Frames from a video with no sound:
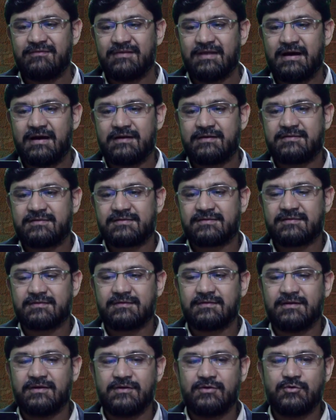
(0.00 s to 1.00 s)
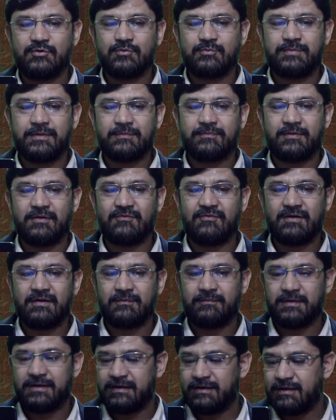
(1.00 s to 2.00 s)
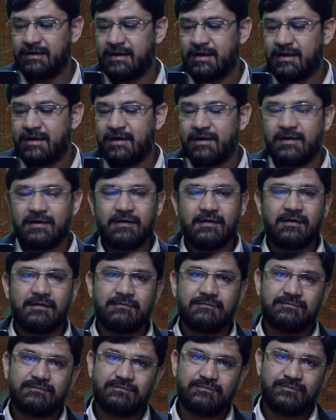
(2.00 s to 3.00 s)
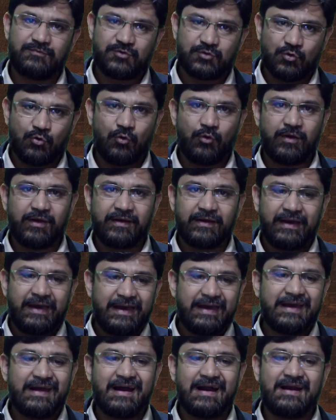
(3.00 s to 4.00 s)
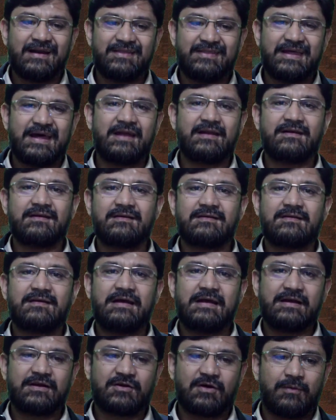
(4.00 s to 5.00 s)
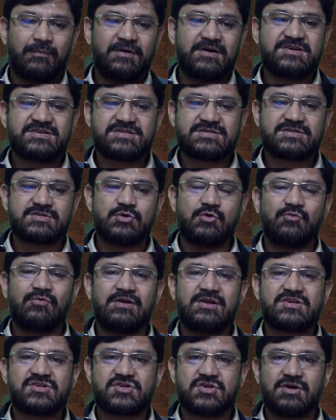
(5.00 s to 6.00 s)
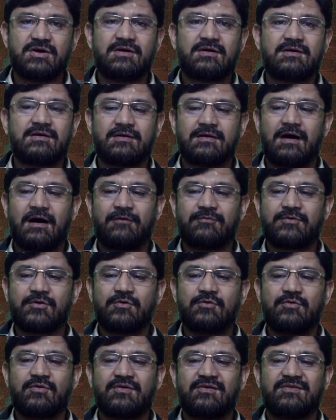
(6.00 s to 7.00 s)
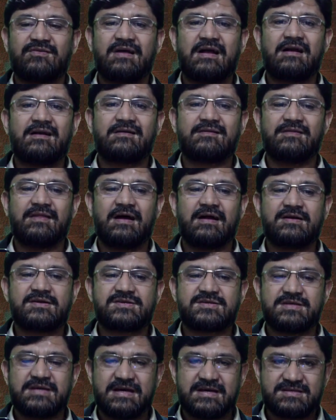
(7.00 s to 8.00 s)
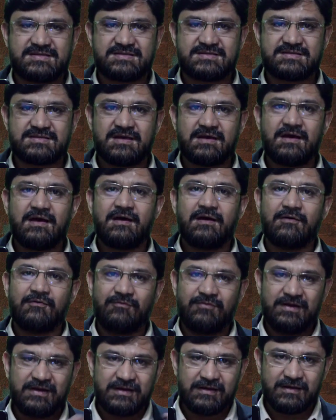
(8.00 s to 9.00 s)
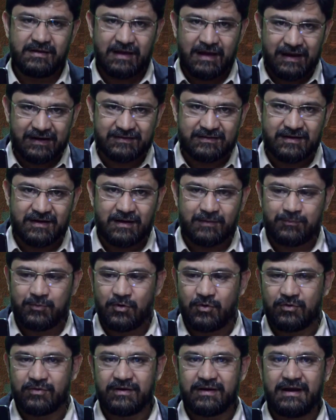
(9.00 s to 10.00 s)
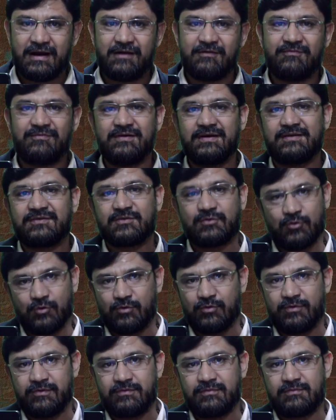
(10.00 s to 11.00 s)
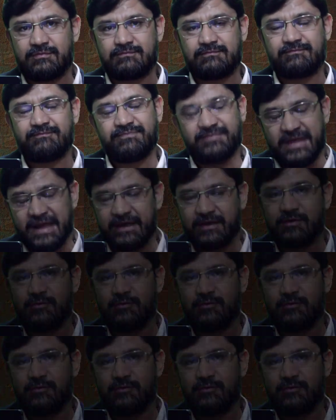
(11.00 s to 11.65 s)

that you people will be scoring A, and then in comments you will share after your result that yes, we acted upon and we scored. Thank